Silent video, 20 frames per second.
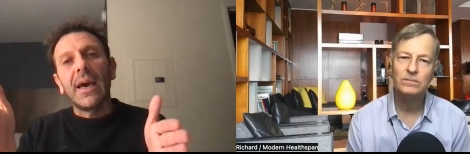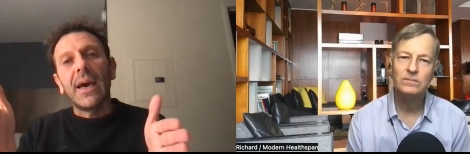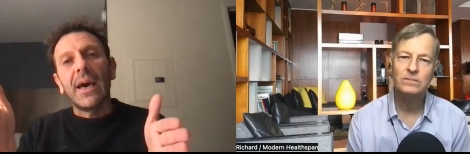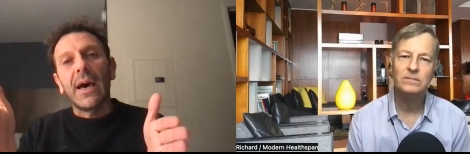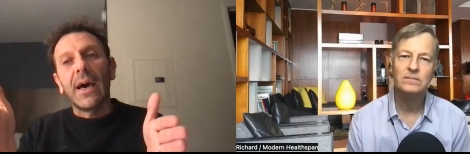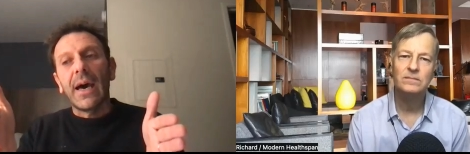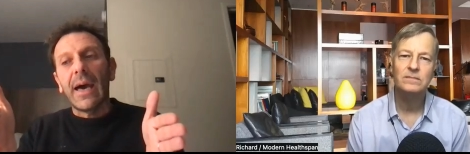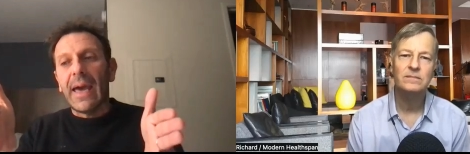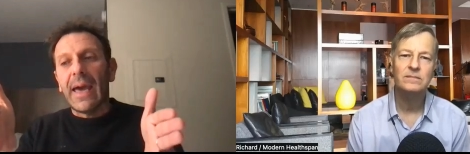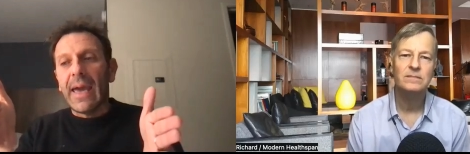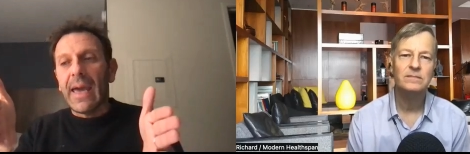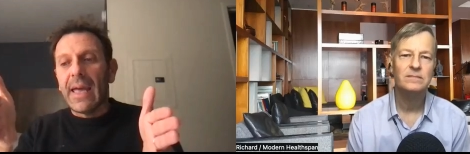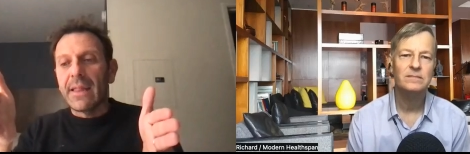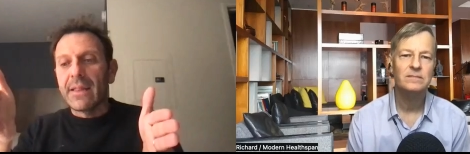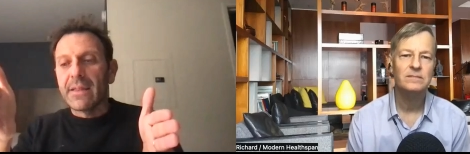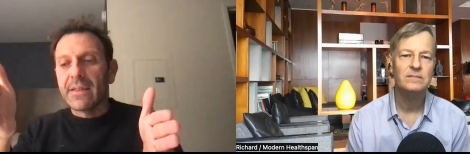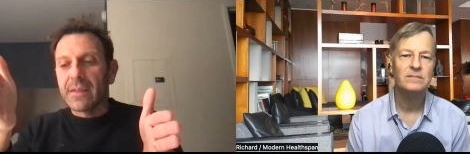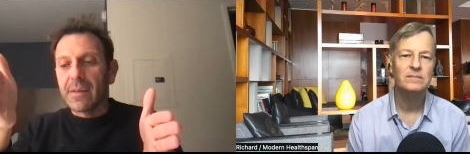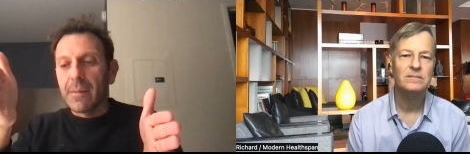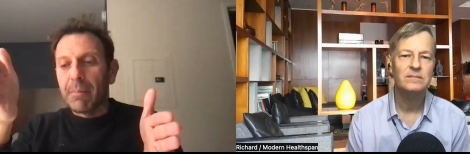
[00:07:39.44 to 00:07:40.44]
Speaker 1: Uh,
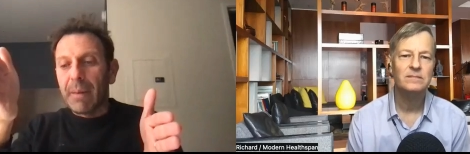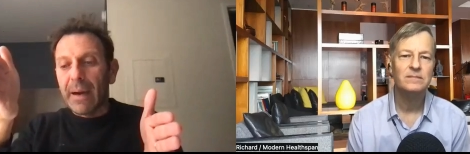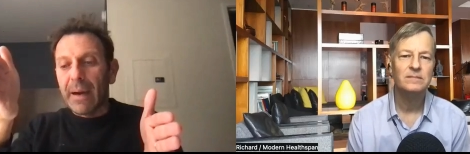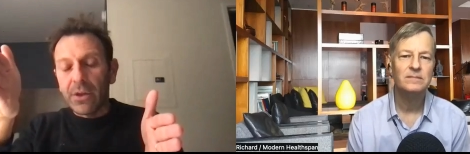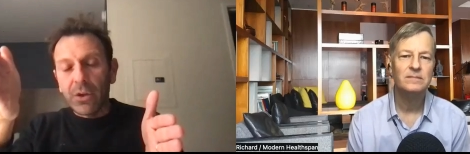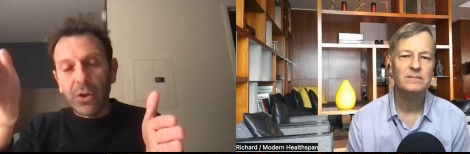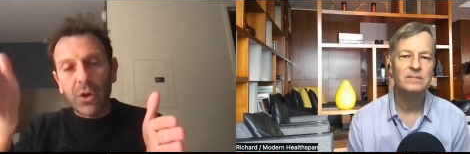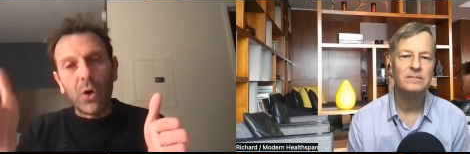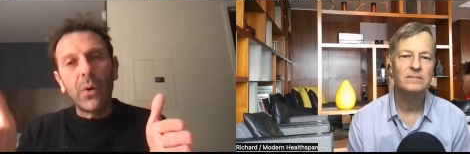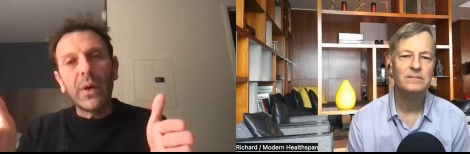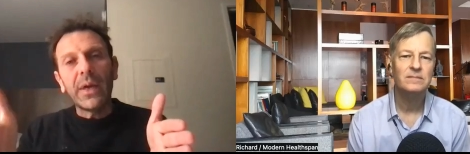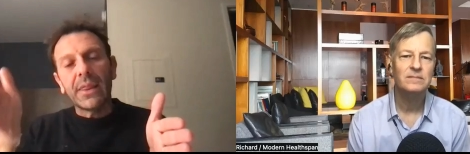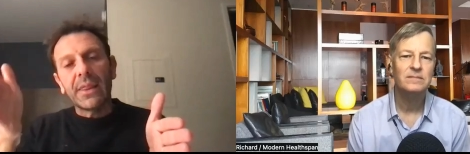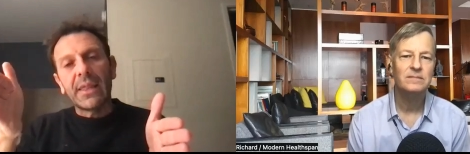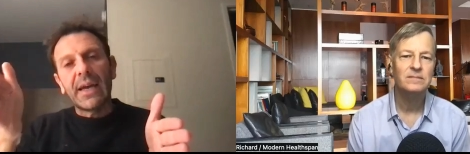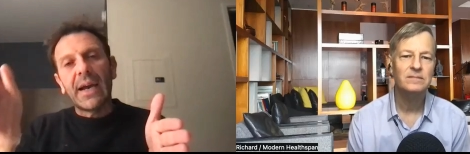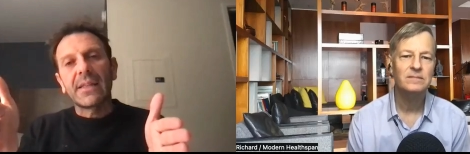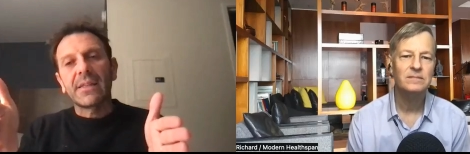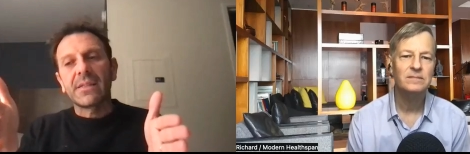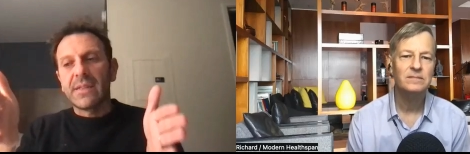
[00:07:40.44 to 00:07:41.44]
and by knowing
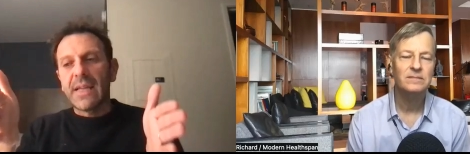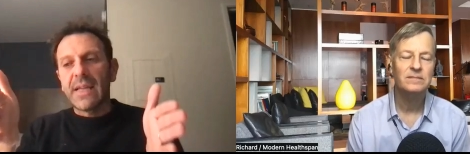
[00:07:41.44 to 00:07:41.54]
that,